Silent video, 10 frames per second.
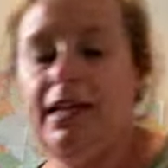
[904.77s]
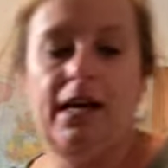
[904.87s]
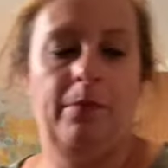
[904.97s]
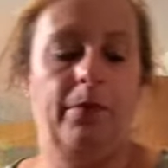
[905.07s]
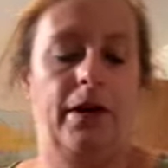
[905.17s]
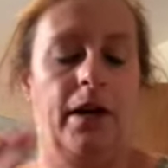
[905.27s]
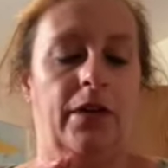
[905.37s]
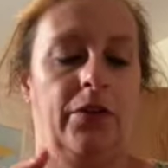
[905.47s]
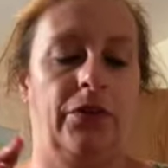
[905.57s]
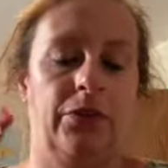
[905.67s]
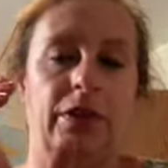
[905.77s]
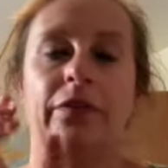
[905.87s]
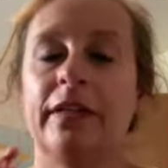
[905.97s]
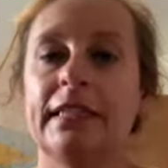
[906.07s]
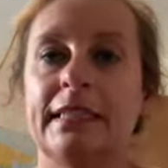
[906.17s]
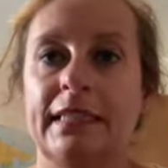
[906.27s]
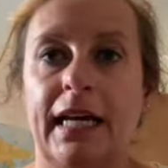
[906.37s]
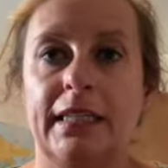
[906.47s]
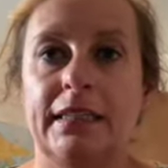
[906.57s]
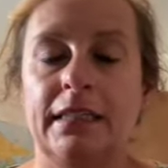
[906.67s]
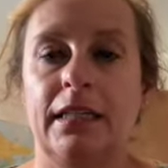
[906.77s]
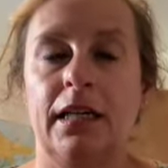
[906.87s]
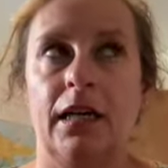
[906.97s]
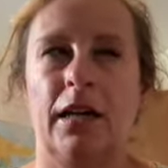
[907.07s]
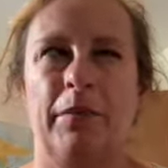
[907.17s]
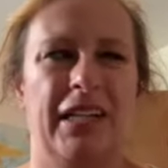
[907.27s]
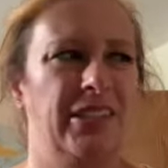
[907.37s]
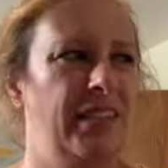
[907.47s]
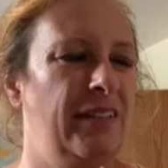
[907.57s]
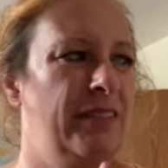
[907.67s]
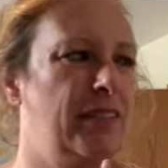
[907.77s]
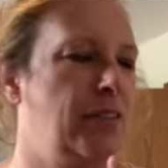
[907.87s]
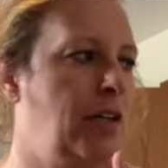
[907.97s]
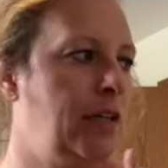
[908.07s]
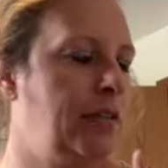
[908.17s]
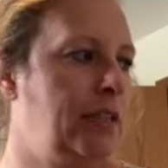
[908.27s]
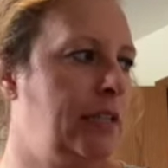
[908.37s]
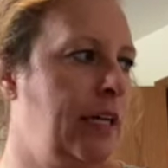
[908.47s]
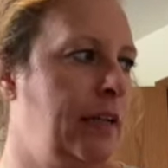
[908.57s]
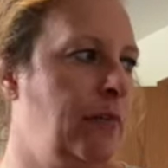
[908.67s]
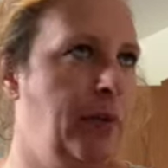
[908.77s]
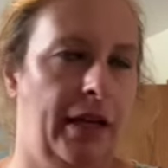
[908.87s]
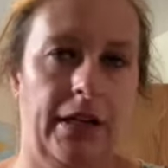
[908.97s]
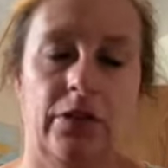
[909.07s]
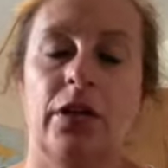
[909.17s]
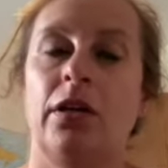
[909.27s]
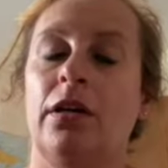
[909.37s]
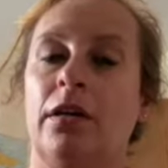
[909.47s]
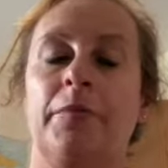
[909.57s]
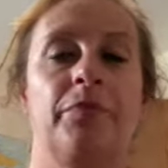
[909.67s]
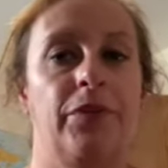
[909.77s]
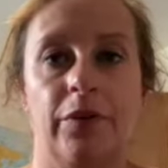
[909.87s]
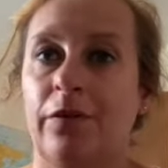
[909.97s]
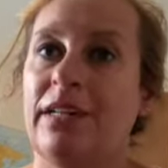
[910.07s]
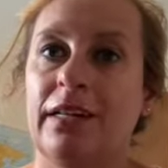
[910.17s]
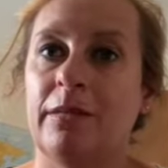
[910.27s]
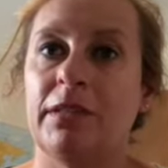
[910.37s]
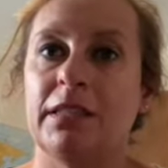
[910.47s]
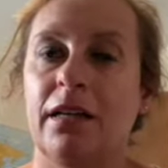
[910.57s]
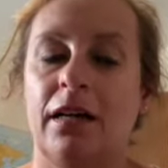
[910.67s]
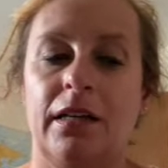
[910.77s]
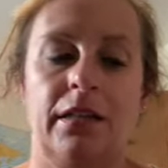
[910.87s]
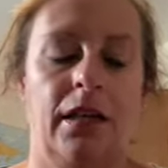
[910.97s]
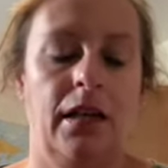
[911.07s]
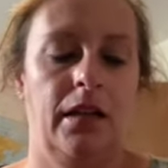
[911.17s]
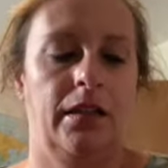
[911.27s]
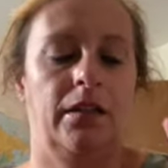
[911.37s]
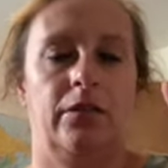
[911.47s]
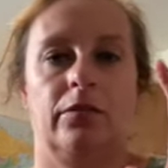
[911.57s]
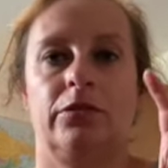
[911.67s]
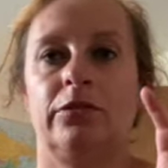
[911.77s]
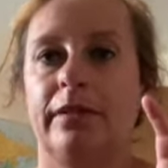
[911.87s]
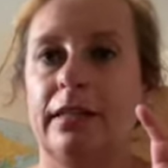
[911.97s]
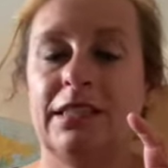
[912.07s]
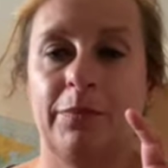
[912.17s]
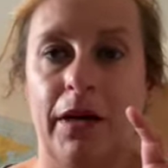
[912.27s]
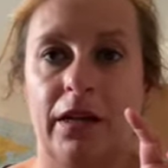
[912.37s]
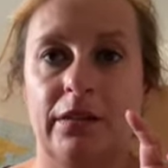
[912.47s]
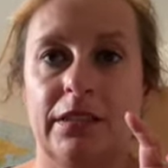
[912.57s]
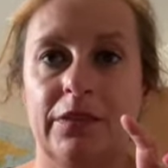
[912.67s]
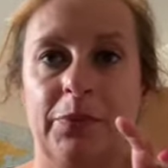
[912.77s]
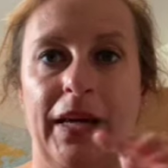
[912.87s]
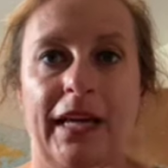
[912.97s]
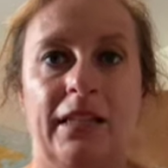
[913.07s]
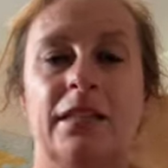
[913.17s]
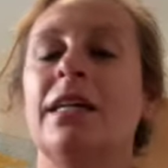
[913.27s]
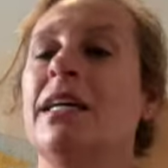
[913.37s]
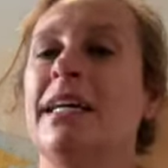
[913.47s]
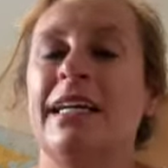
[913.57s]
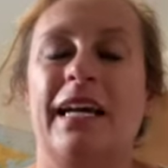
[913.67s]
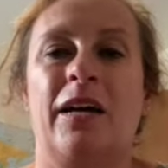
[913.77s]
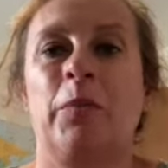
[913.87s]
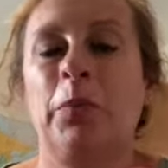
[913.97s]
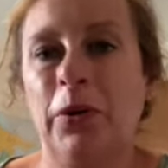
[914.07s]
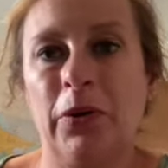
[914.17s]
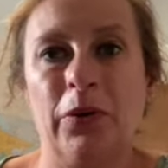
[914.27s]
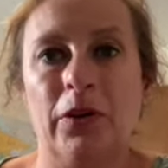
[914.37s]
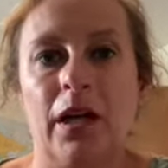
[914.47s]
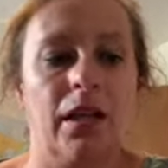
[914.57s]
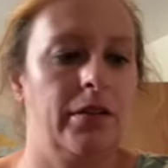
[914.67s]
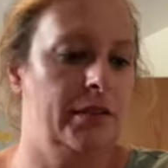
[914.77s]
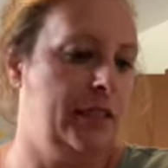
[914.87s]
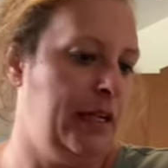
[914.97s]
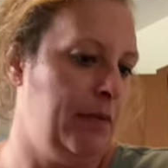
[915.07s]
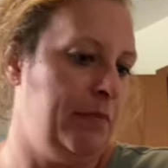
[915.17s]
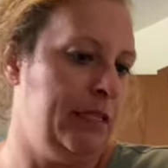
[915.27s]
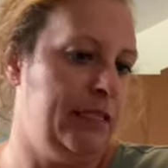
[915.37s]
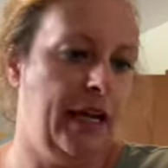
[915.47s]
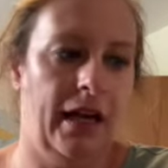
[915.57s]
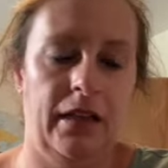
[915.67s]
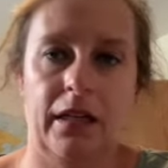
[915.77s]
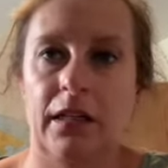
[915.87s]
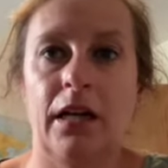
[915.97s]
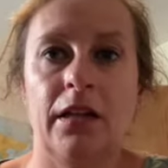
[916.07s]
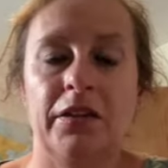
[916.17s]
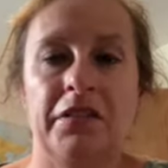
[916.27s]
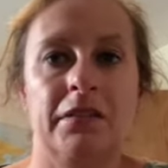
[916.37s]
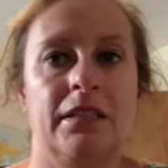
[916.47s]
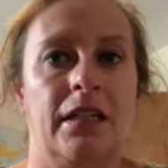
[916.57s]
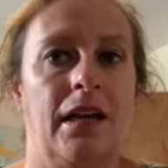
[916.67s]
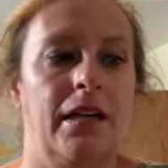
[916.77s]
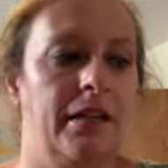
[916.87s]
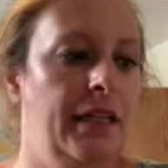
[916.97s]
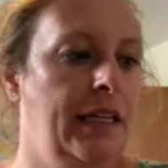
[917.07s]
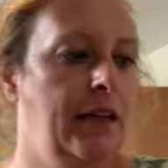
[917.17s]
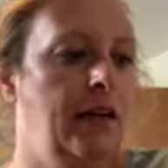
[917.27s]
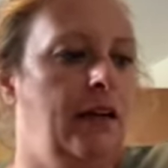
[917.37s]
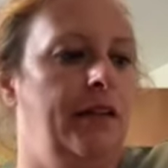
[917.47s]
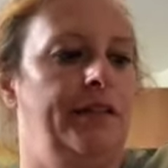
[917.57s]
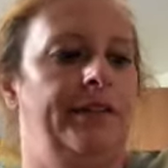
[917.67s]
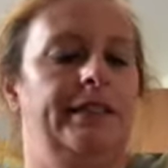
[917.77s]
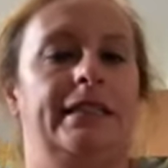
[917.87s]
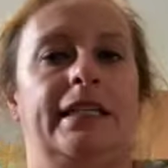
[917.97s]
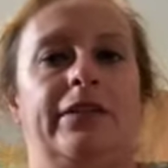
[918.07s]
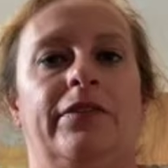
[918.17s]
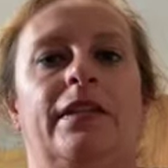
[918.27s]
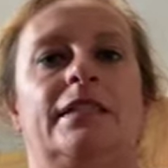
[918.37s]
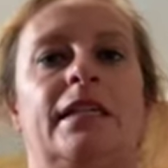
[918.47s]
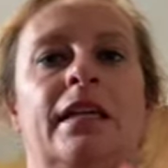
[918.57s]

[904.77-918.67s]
I bought a few different sets. Actually, I think it was a large set of paint on Amazon. The little 2-ounce bottles of paint. It had pearl colors, it had metallic colors, it had neon. You can see here, this